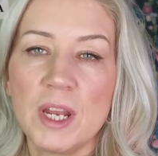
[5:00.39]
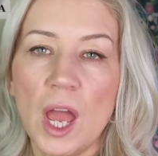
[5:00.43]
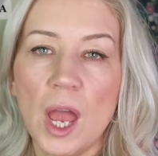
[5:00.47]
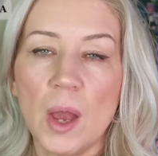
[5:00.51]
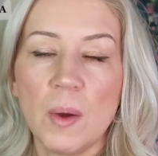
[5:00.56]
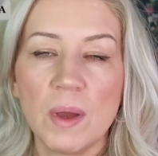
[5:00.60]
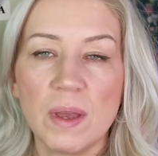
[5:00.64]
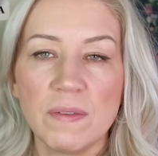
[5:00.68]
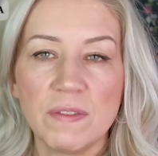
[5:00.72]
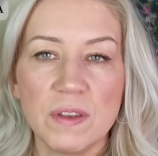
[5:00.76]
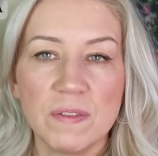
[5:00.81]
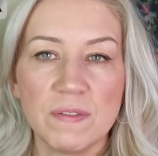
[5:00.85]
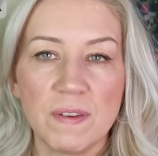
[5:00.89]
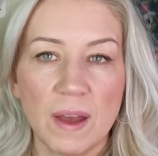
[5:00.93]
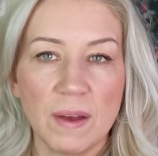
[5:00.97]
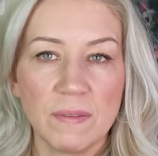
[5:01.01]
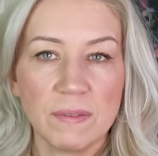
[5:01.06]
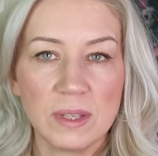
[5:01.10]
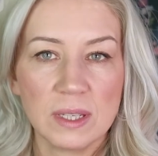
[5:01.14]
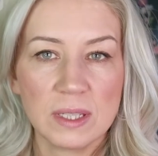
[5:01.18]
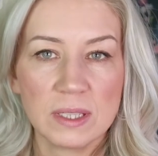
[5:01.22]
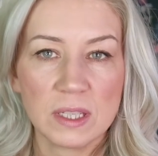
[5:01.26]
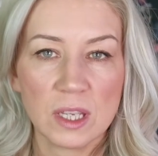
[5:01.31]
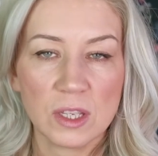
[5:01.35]
Now, if you
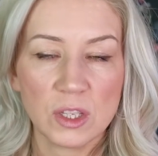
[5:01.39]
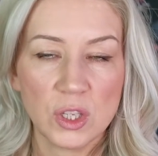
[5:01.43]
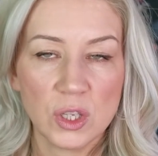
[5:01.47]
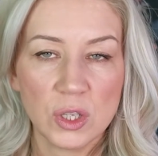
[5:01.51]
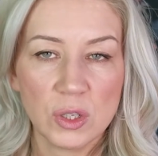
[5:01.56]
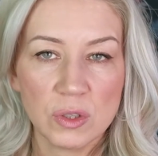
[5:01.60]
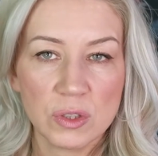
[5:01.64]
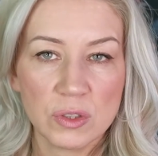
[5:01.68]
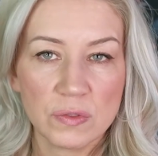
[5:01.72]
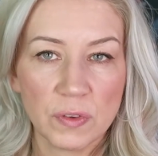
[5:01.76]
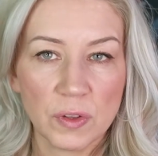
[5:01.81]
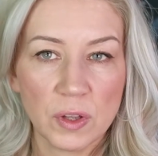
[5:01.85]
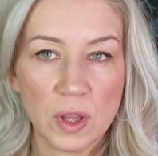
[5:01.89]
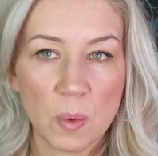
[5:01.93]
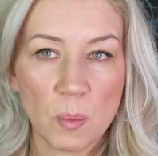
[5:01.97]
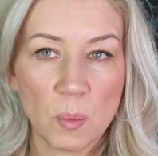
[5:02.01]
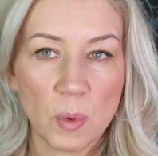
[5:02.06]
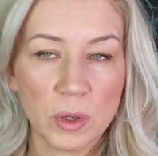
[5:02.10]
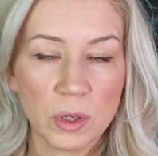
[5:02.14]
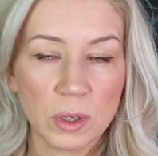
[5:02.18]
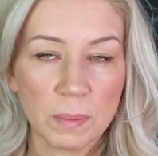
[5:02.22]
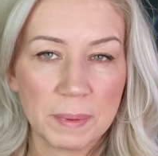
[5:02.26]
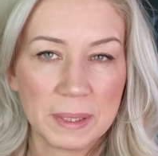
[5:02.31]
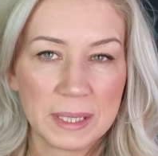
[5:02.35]
found this useful and
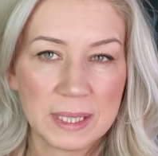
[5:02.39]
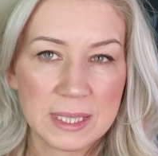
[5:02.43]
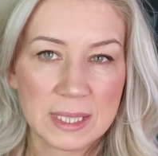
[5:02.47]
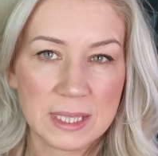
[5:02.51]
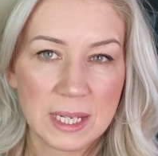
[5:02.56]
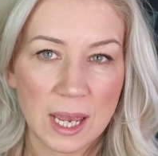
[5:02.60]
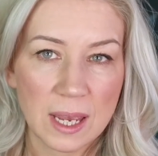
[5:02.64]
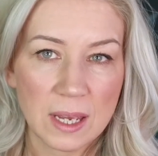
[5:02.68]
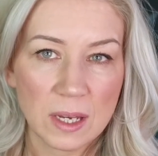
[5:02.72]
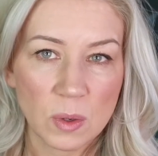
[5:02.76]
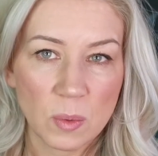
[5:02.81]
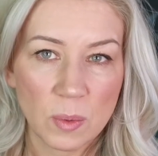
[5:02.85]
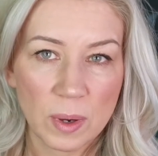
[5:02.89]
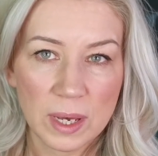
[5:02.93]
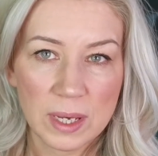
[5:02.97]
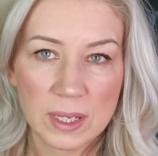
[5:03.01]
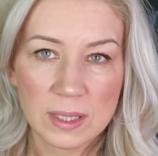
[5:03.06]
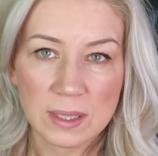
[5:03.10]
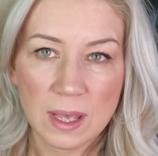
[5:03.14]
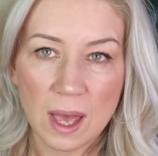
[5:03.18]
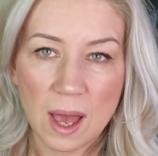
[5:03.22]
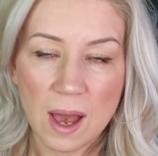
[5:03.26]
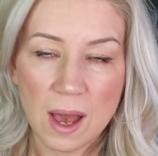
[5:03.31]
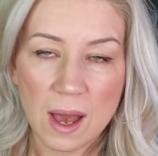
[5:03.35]
what your biggest
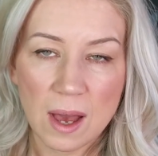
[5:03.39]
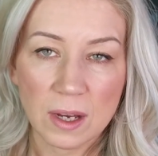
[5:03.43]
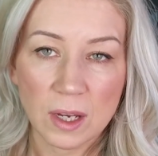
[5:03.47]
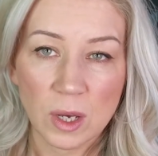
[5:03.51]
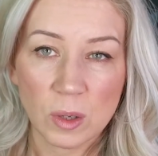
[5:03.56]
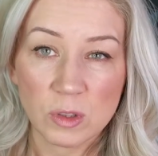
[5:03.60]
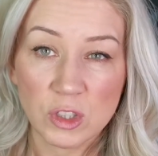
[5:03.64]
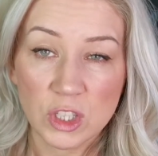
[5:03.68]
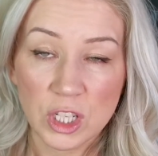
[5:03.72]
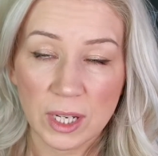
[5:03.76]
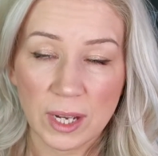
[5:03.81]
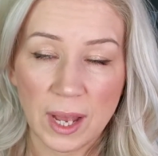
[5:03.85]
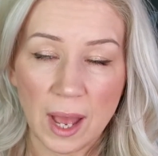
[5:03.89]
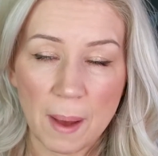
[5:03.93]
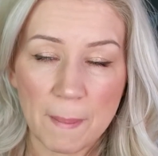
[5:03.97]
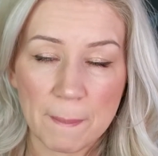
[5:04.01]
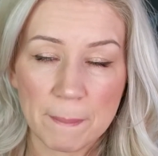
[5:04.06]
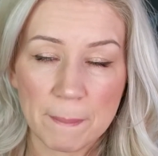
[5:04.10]
takeaways are, go check out